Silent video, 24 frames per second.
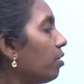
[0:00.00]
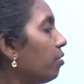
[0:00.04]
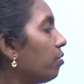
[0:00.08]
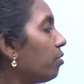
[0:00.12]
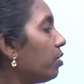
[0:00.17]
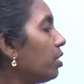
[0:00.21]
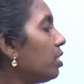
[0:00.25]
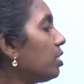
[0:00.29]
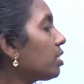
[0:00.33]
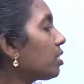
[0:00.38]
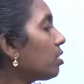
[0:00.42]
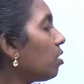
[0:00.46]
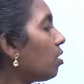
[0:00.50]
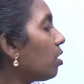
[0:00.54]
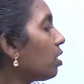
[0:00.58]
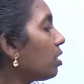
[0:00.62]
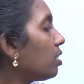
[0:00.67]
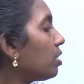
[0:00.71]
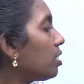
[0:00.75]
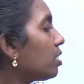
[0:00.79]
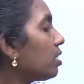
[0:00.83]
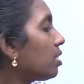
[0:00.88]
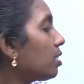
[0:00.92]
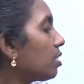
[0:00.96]
units, or
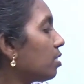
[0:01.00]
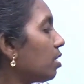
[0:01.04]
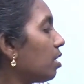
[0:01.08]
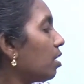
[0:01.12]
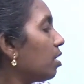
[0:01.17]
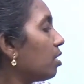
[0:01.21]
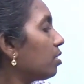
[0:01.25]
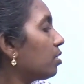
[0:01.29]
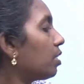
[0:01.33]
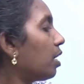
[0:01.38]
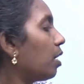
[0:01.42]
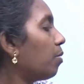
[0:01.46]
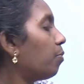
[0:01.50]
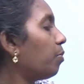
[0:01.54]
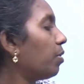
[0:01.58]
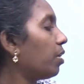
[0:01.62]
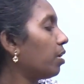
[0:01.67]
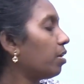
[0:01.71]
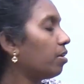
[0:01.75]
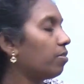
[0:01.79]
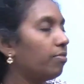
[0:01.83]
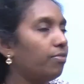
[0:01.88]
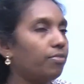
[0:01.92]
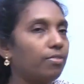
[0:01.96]
it is
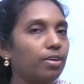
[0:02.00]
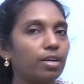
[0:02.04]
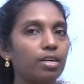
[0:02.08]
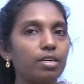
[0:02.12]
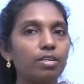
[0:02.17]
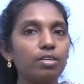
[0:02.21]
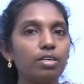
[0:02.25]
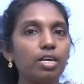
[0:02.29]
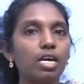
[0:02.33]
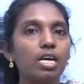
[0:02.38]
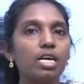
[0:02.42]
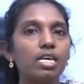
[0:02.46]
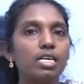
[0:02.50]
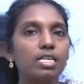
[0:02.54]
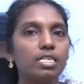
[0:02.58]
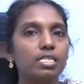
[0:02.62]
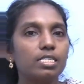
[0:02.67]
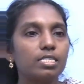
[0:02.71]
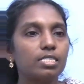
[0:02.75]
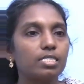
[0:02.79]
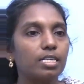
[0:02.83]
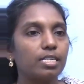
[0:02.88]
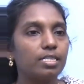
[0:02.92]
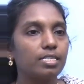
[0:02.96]
3.5
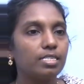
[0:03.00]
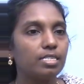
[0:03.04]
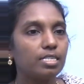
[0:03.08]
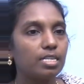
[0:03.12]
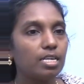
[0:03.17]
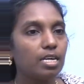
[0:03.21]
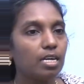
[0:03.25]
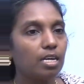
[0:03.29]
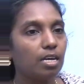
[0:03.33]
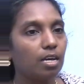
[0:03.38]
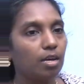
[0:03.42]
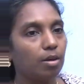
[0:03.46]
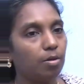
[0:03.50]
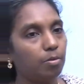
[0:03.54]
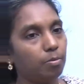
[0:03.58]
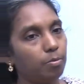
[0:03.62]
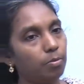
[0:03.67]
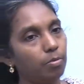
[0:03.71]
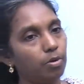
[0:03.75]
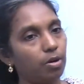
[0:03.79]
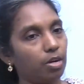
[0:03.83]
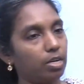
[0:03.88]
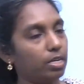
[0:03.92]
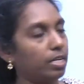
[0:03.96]

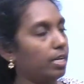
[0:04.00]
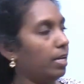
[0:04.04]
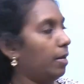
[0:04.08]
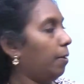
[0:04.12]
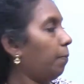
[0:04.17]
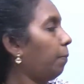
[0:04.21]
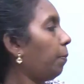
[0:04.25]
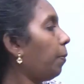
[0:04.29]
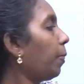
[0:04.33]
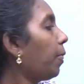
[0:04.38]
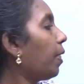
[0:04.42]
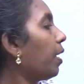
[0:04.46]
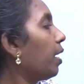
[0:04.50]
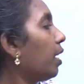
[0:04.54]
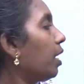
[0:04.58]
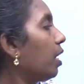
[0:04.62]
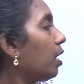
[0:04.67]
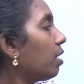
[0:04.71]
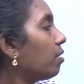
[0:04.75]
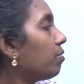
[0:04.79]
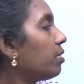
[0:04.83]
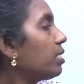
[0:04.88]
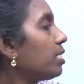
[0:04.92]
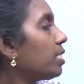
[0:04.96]
centimorgan.
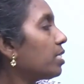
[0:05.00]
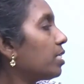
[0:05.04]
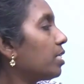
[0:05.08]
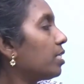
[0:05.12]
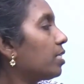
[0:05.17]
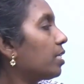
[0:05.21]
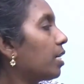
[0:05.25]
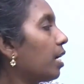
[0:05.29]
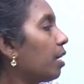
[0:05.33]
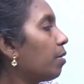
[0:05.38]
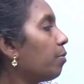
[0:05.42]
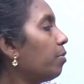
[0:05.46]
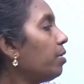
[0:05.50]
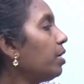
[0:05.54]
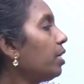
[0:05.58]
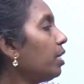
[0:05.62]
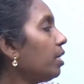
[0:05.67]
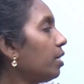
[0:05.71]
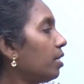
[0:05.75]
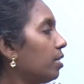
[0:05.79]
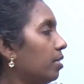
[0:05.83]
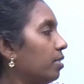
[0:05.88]
Likewise, it can be,